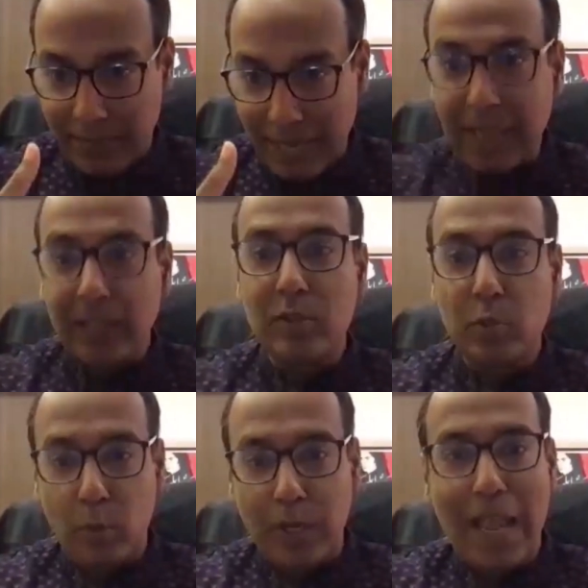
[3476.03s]
telling the
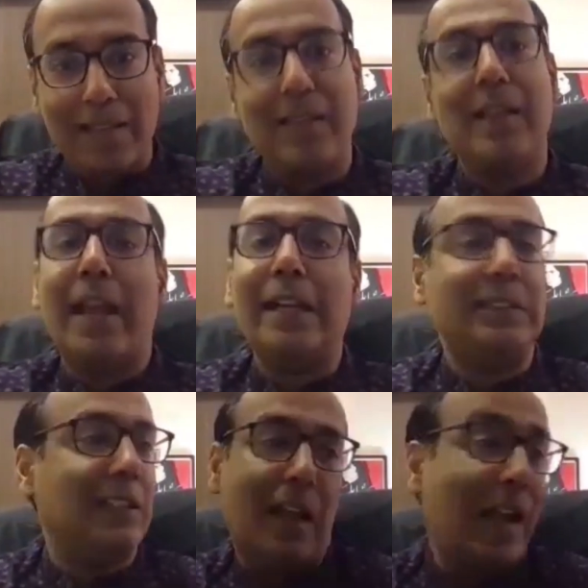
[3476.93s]
story as he
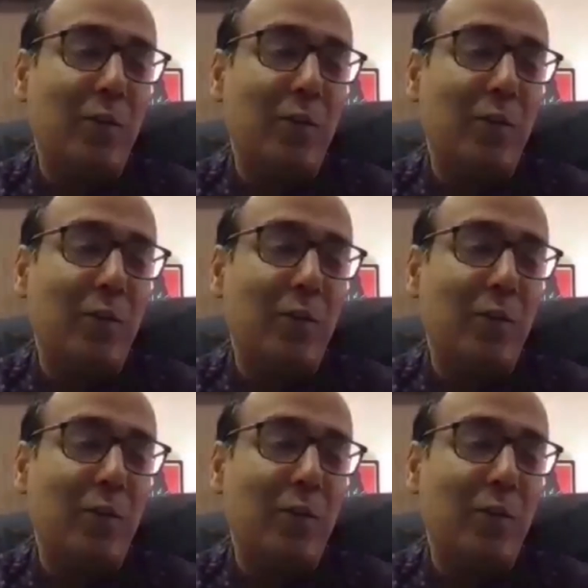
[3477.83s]
writes it. I